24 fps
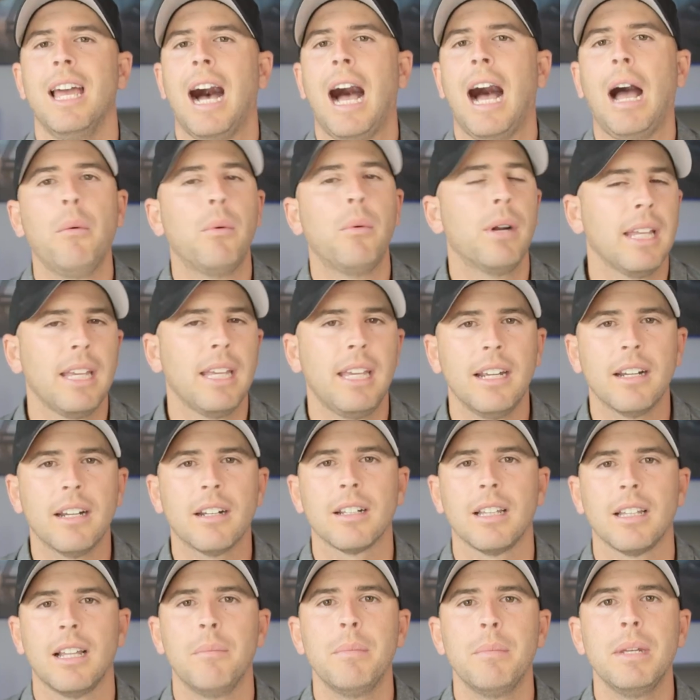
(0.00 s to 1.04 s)
I want to hear.
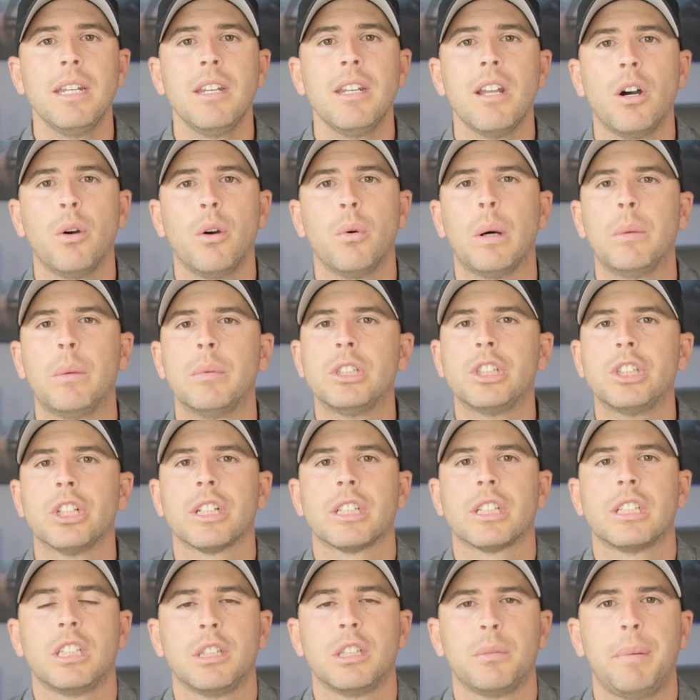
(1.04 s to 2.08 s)
Let me know. What was your
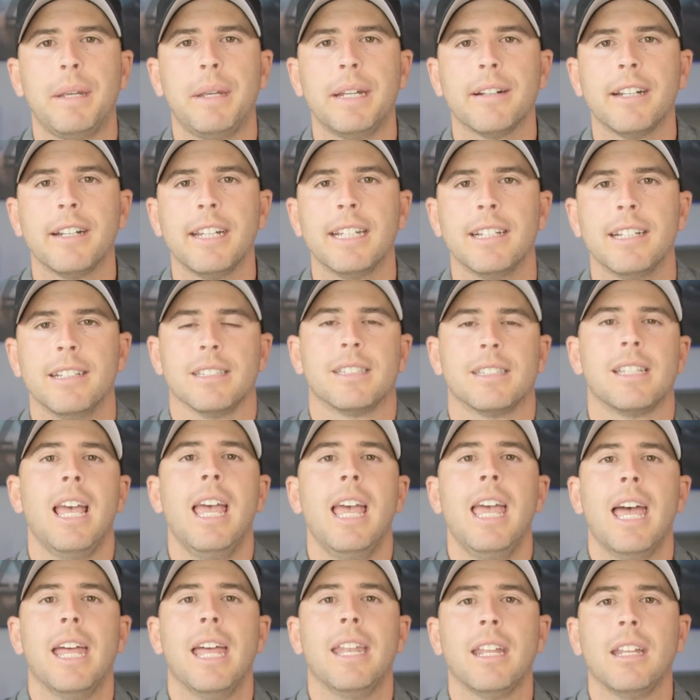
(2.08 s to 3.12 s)
experience?
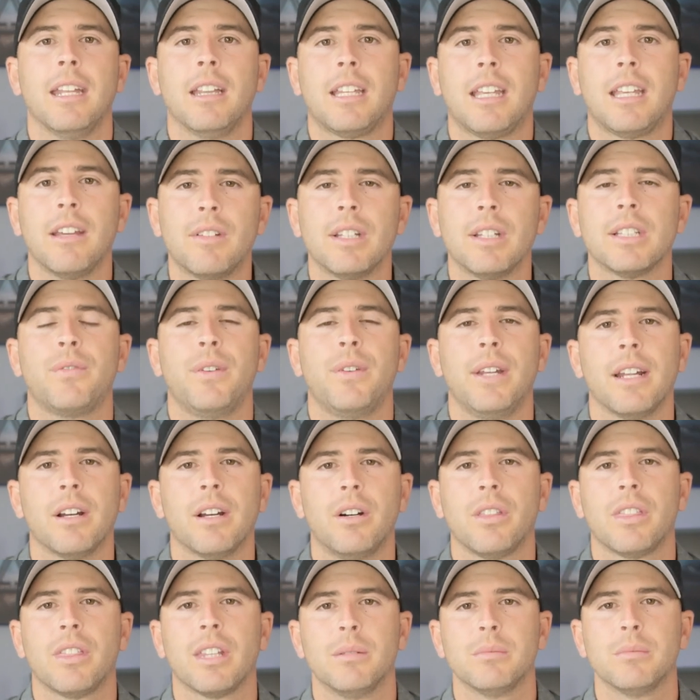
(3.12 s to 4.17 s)
And then give this video
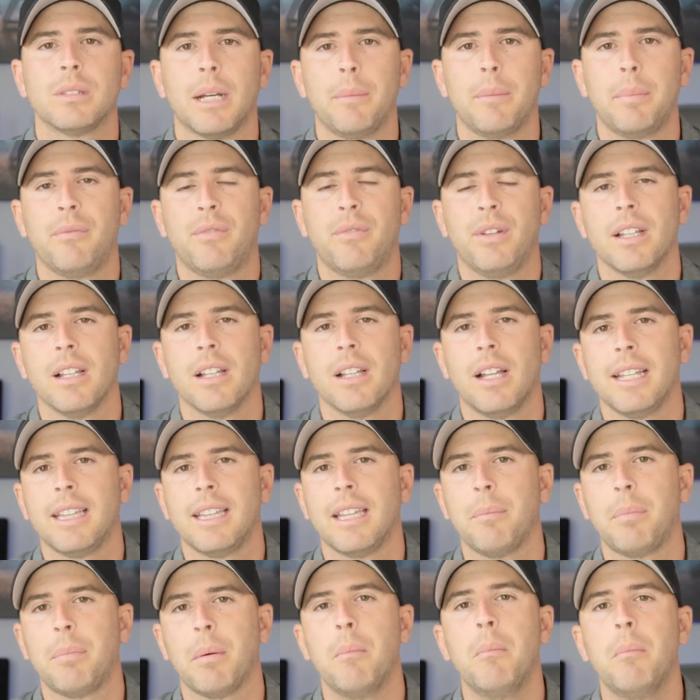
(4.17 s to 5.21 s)
a thumbs up if you liked
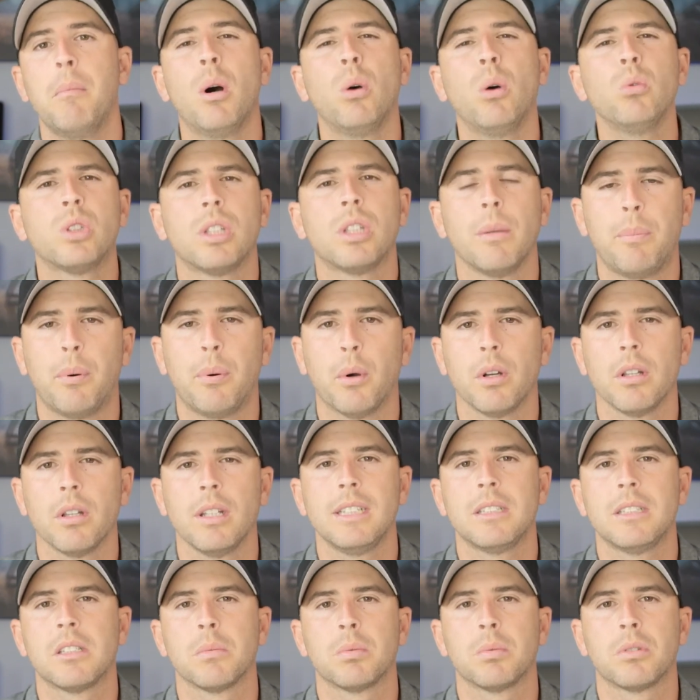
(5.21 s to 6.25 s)
it. But most importantly,
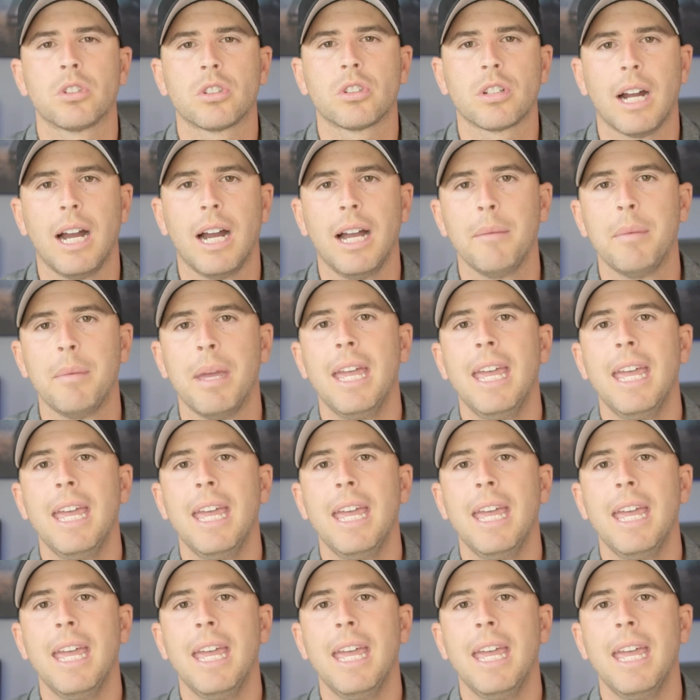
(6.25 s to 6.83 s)
subscribe,